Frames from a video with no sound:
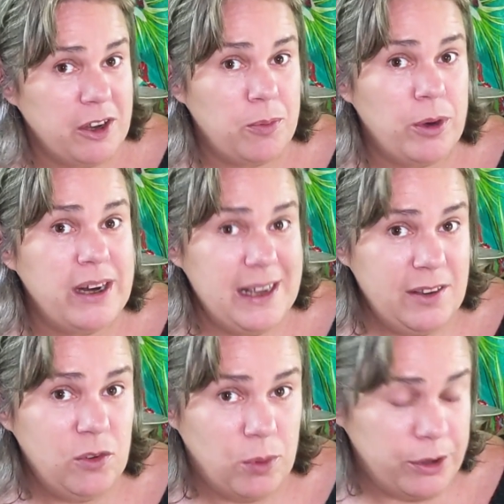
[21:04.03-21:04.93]
price point
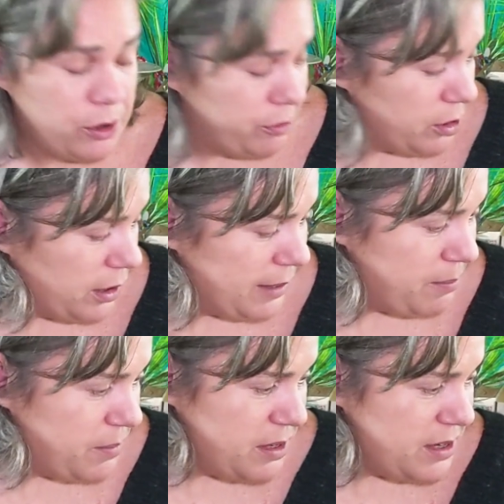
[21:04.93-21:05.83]
is wonderful.
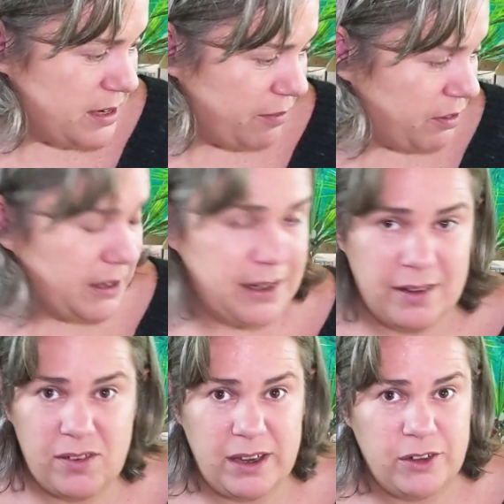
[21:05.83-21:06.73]
I'm definitely
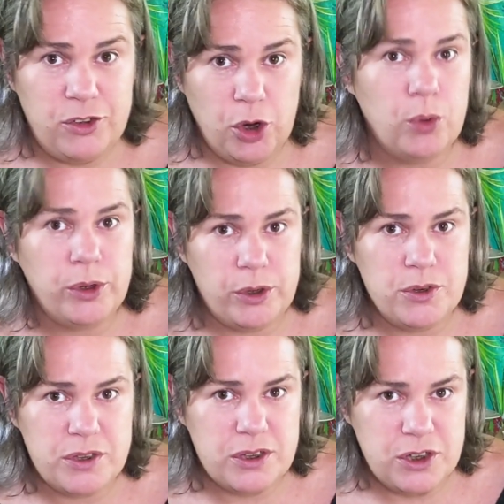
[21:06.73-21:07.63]
not saying don't
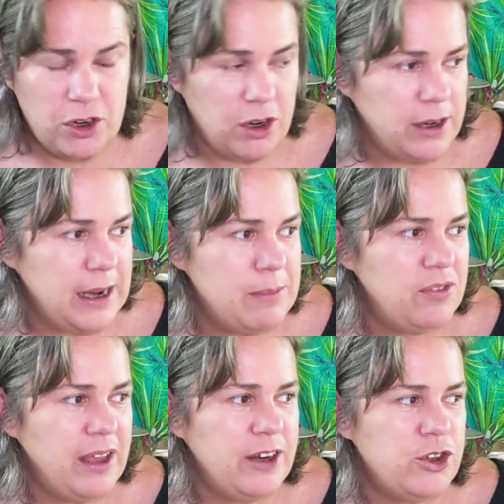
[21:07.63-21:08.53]
use this yarn. I'm
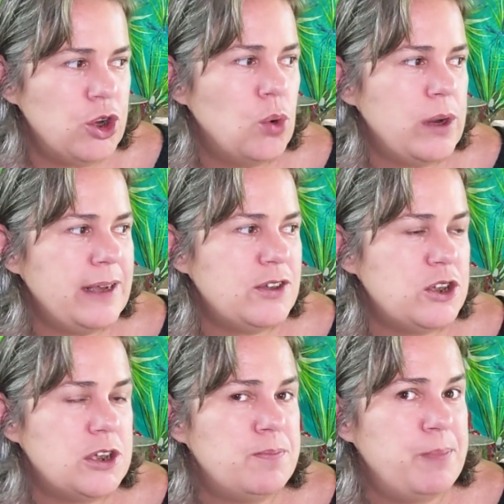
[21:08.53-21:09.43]
saying don't
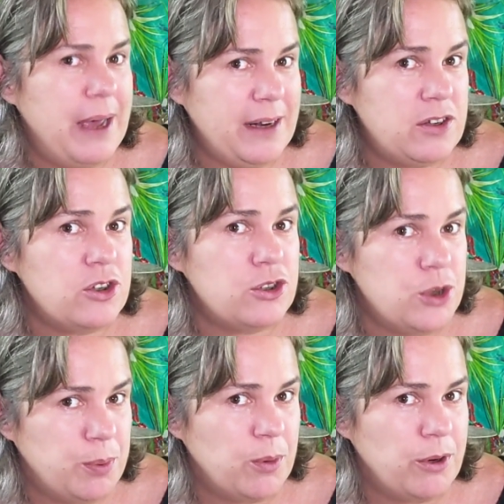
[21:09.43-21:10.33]
expect
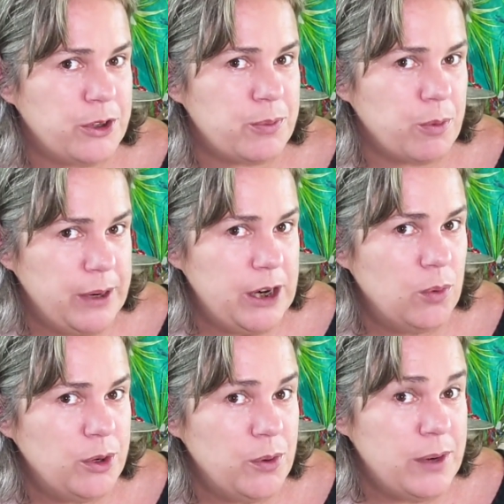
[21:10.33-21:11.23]
superwash
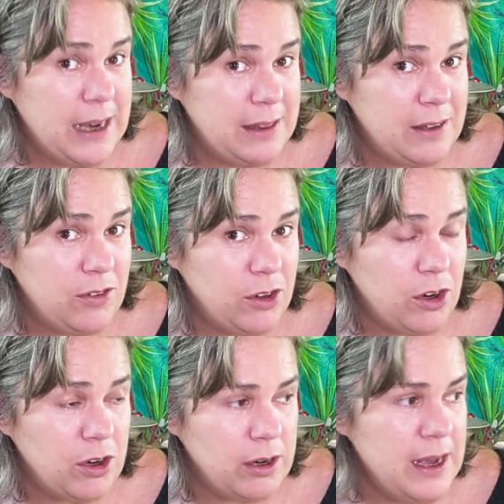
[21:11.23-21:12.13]
merino when you get this
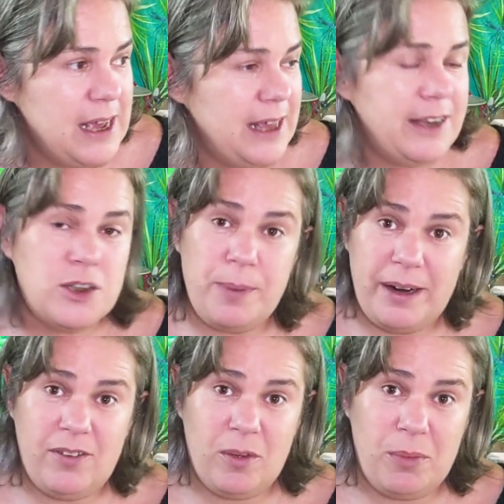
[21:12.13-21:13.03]
yarn.
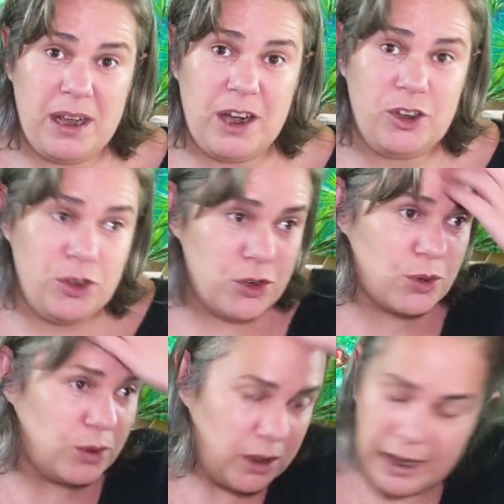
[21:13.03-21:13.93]
Expect something
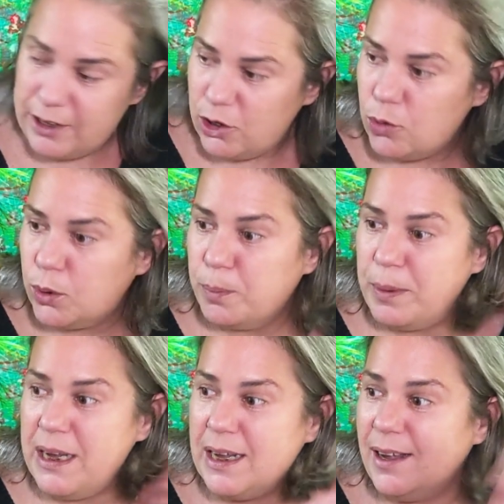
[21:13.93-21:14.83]
unusual and you will
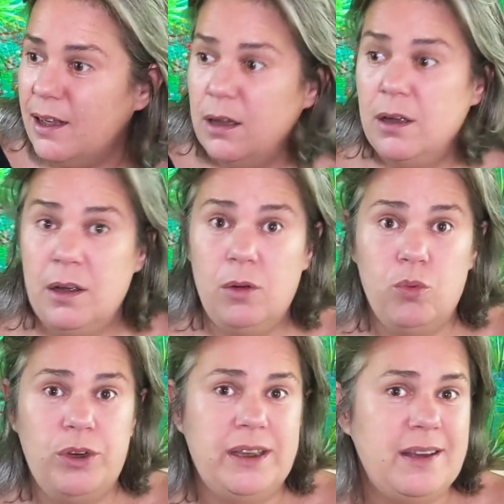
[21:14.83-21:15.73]
be
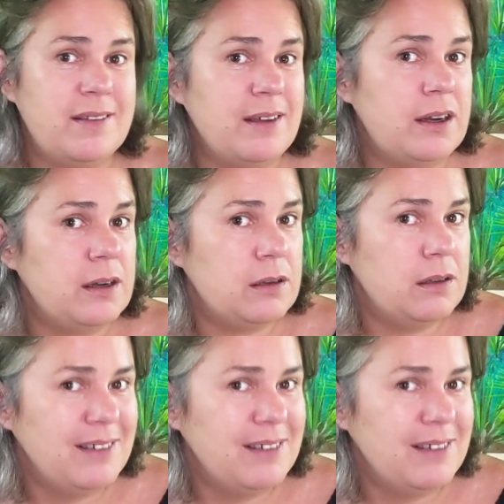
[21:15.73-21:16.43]
really excited.